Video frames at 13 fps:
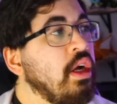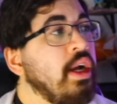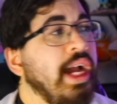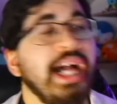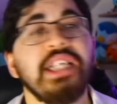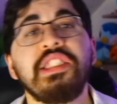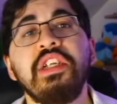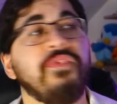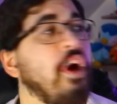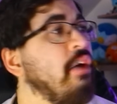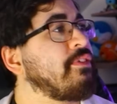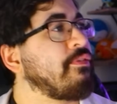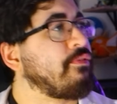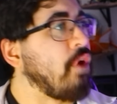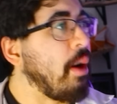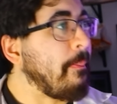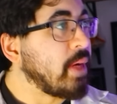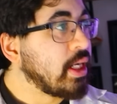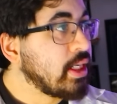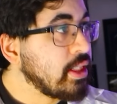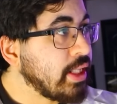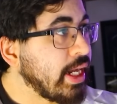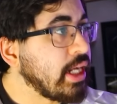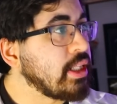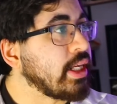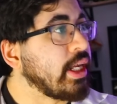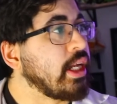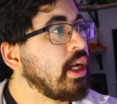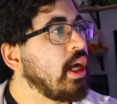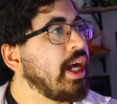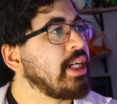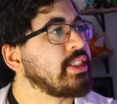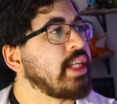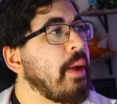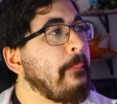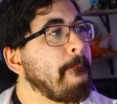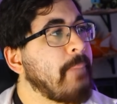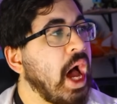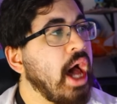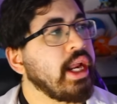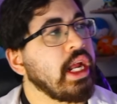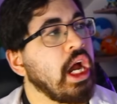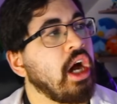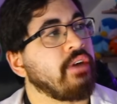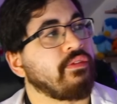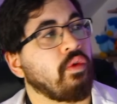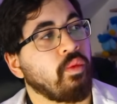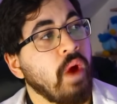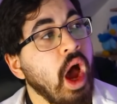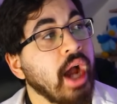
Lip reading: As it evolved from Glalie as a body of rock,